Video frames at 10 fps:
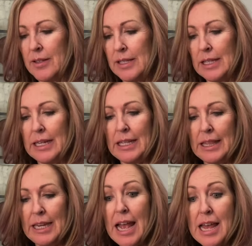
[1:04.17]
slit at
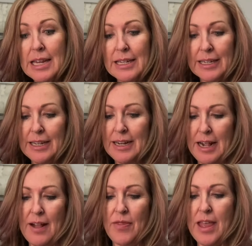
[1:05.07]
the end,
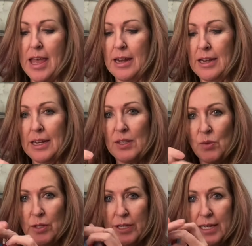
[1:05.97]
and then it's
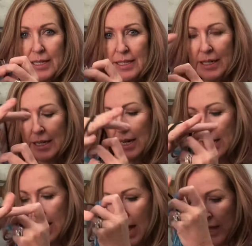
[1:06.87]
real easy to get
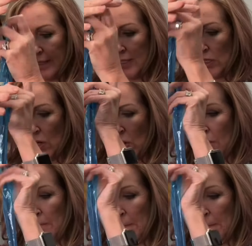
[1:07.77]
it on. So